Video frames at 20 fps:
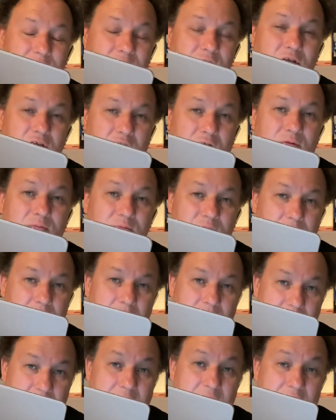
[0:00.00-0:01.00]

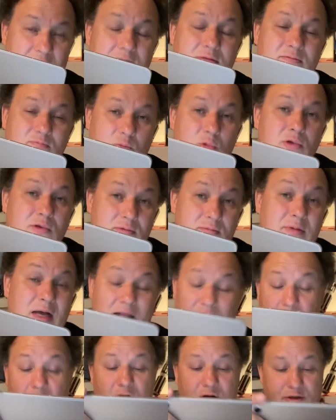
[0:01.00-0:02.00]
it will
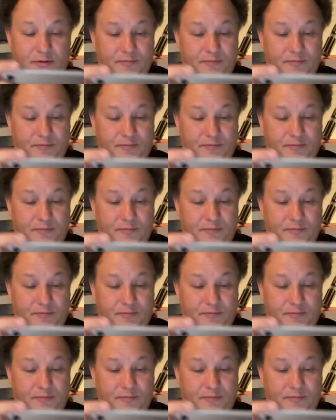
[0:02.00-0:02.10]
unlock.